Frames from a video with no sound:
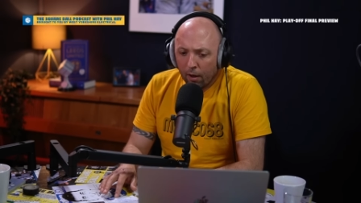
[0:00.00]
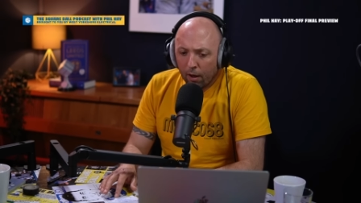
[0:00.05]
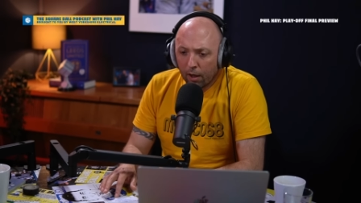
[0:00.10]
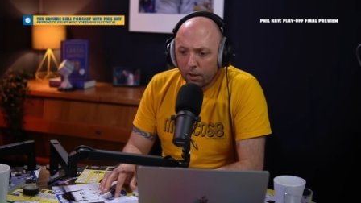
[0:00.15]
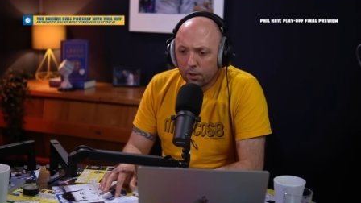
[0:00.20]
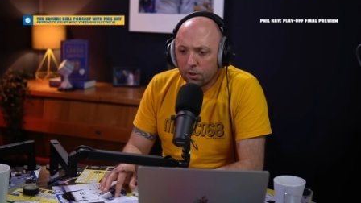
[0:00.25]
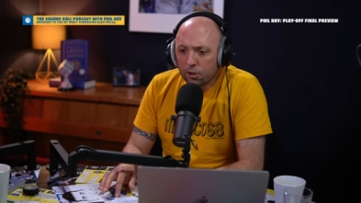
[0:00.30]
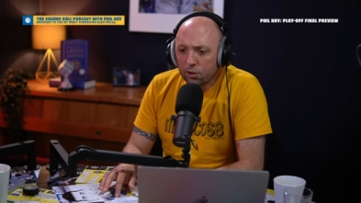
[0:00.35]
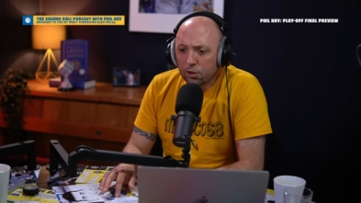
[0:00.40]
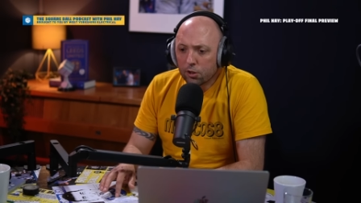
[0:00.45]

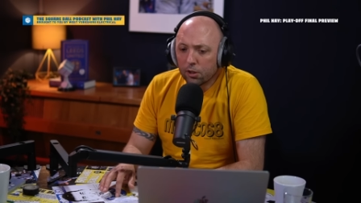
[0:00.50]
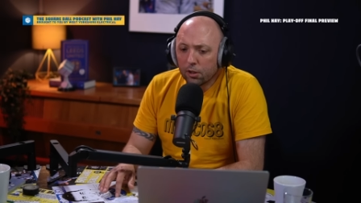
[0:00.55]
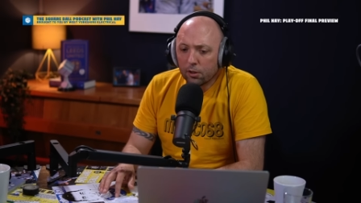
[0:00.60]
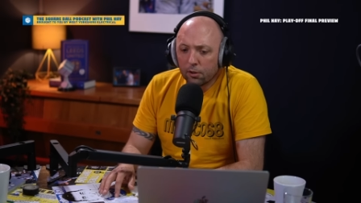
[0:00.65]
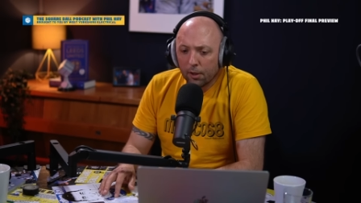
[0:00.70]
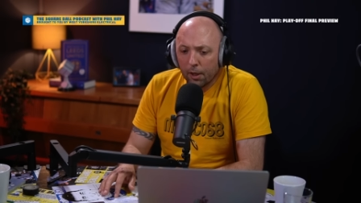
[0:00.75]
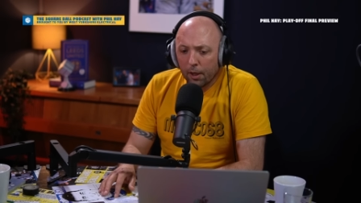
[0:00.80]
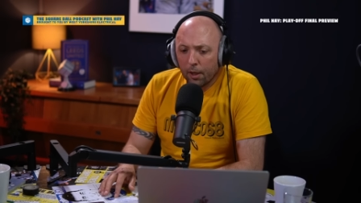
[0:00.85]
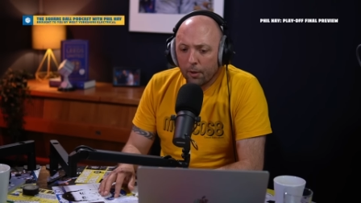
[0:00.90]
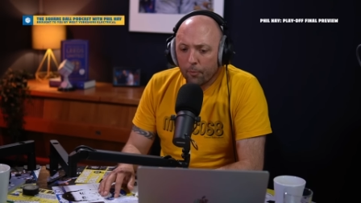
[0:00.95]
And he just
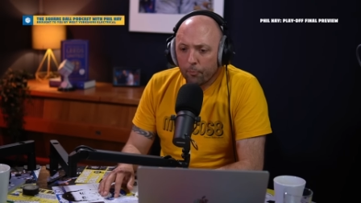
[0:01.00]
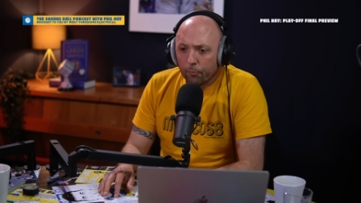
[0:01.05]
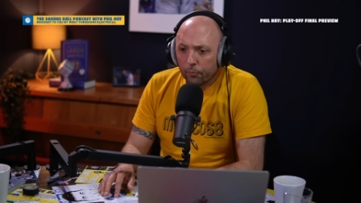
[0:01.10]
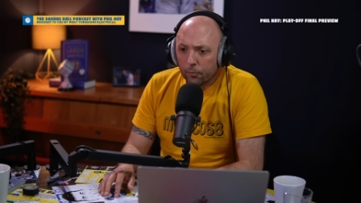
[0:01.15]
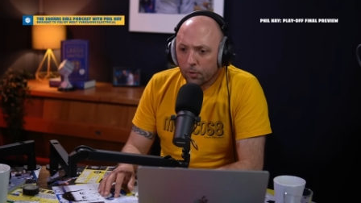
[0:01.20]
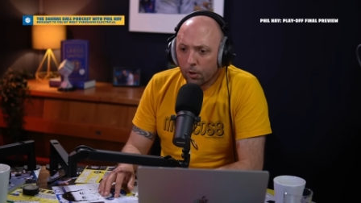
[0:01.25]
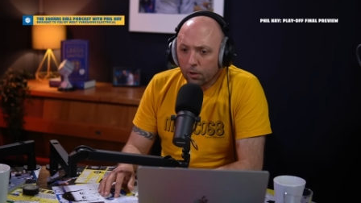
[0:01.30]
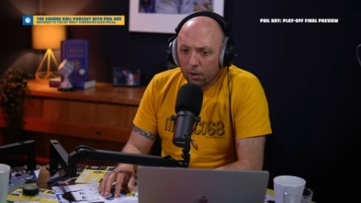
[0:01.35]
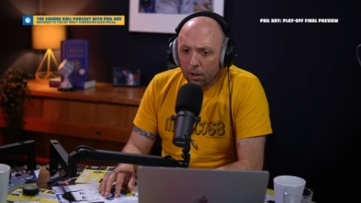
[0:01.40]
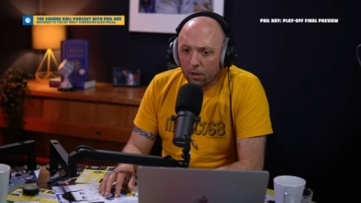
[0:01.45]
said,
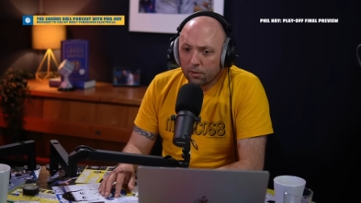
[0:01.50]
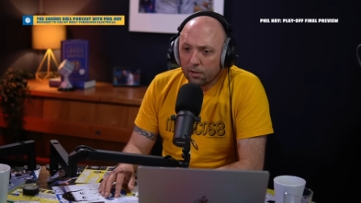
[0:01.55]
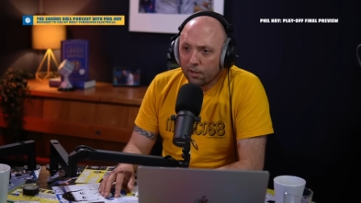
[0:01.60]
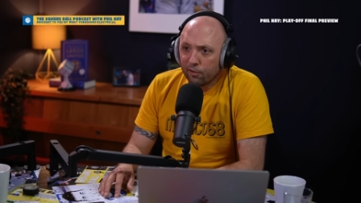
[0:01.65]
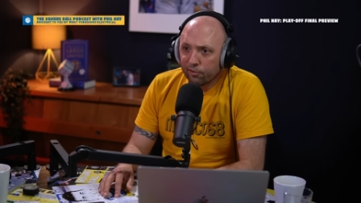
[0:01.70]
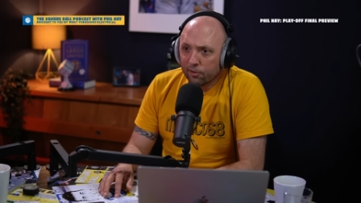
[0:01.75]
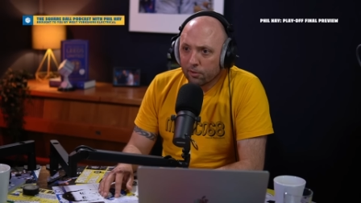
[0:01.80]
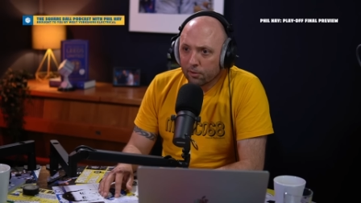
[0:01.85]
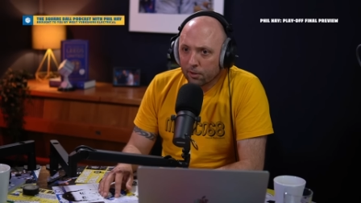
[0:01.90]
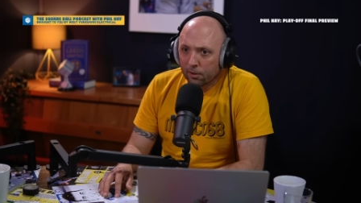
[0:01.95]
Oh yeah,
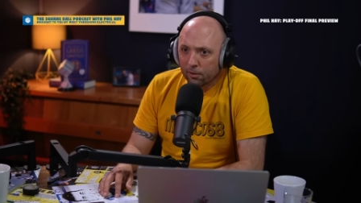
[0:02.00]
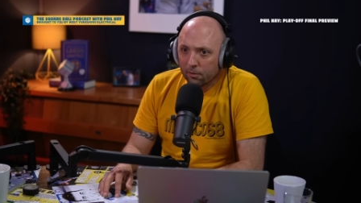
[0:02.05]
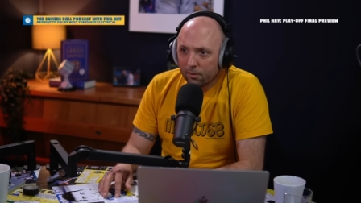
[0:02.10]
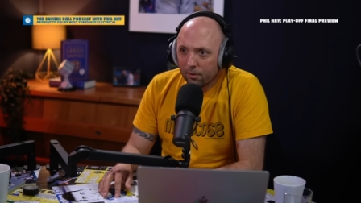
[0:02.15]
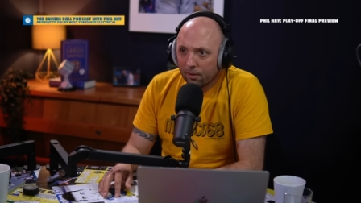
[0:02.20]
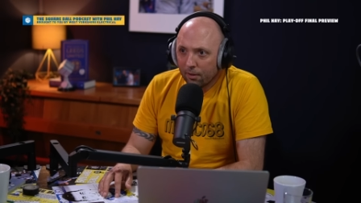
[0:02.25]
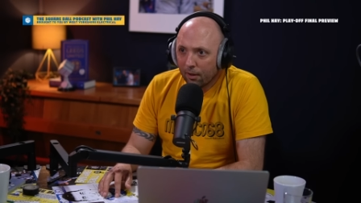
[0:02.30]
definitely.